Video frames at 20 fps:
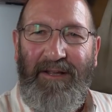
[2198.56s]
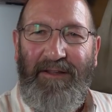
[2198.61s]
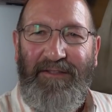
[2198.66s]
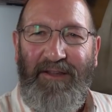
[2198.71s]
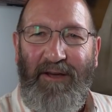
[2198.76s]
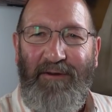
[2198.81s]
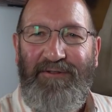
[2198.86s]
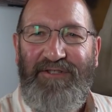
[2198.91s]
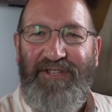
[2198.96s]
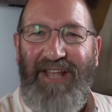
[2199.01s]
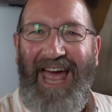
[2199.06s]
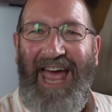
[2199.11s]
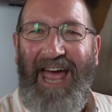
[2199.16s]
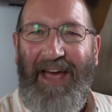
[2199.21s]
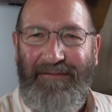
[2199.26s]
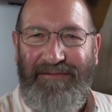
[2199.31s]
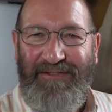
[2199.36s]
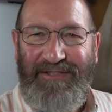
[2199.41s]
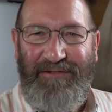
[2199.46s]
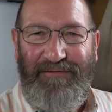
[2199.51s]
Those that
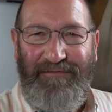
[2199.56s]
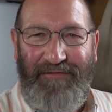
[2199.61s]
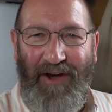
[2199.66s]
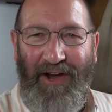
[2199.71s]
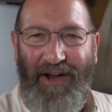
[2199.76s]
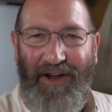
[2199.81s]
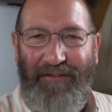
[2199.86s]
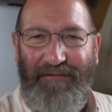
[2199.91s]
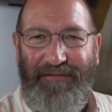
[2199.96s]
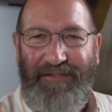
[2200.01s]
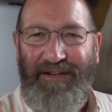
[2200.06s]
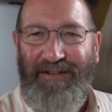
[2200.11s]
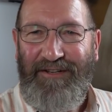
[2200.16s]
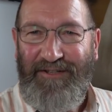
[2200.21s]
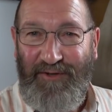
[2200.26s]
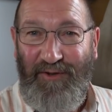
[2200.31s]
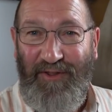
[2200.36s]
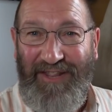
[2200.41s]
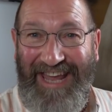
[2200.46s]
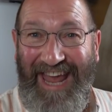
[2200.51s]
have survived
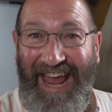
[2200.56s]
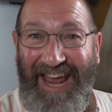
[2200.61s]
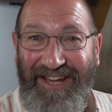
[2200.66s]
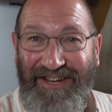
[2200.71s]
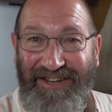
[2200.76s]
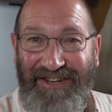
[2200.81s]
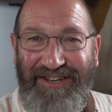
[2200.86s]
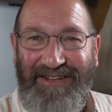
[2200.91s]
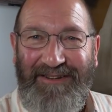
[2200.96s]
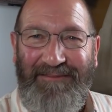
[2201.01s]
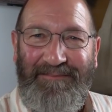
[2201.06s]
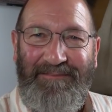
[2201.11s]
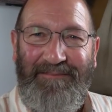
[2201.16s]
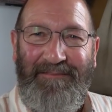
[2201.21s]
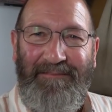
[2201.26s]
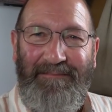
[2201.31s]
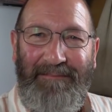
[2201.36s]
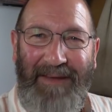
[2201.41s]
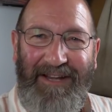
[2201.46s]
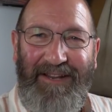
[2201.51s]
to the end,
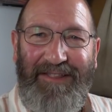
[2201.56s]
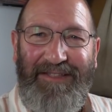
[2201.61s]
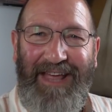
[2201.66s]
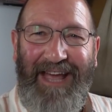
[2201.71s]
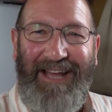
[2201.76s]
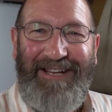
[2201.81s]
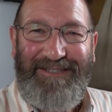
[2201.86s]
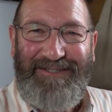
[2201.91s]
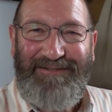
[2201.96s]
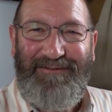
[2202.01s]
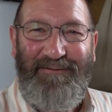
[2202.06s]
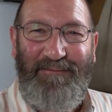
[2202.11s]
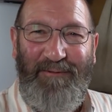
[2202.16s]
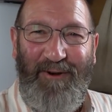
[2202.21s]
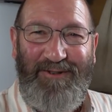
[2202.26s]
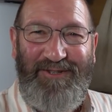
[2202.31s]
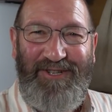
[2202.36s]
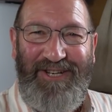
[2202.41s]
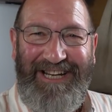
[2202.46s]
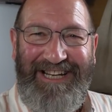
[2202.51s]
many thanks for
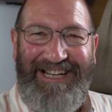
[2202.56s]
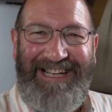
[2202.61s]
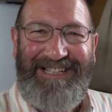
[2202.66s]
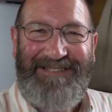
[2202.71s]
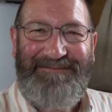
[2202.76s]
watching.